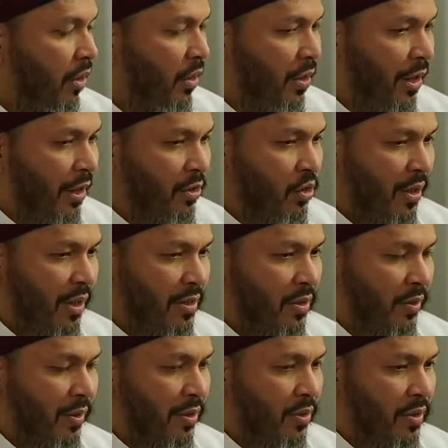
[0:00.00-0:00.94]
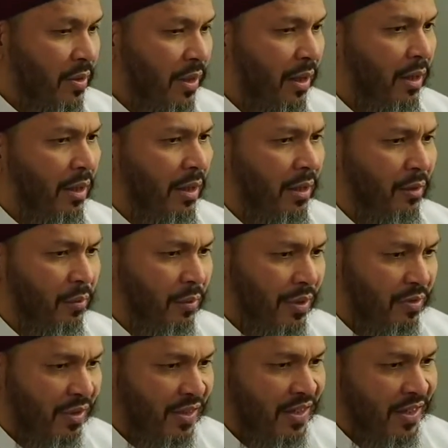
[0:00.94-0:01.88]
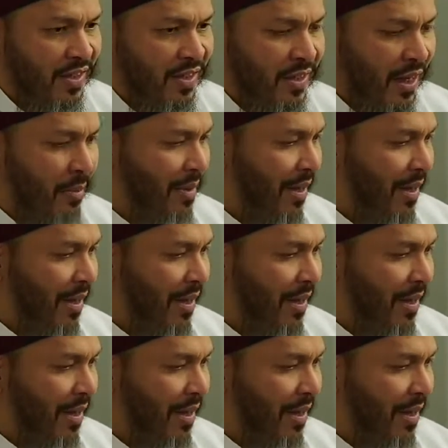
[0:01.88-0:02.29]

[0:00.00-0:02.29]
You're not just going to say, waswasa is